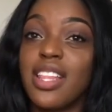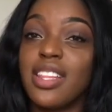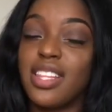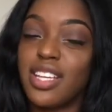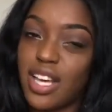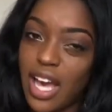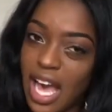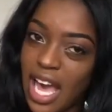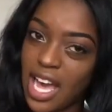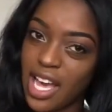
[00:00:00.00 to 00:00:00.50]

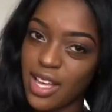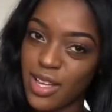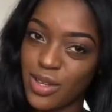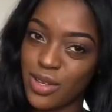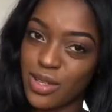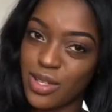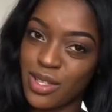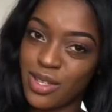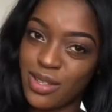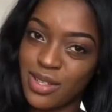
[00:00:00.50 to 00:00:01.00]
the
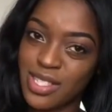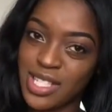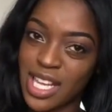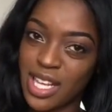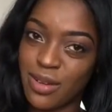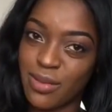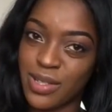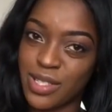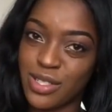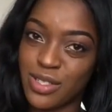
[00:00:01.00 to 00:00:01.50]
guy who
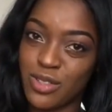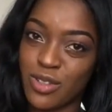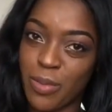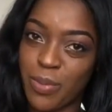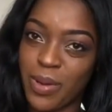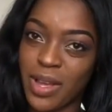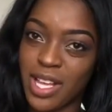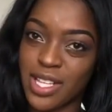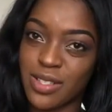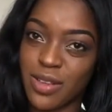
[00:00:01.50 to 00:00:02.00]
said was
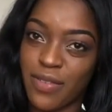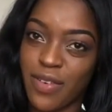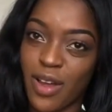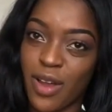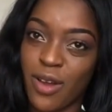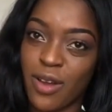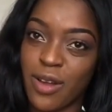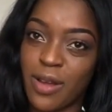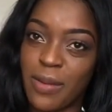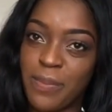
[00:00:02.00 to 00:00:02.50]
dropping us off
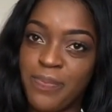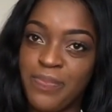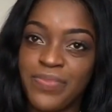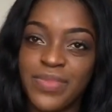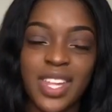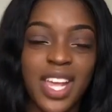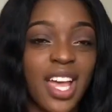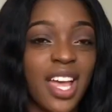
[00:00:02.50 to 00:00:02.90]
at home,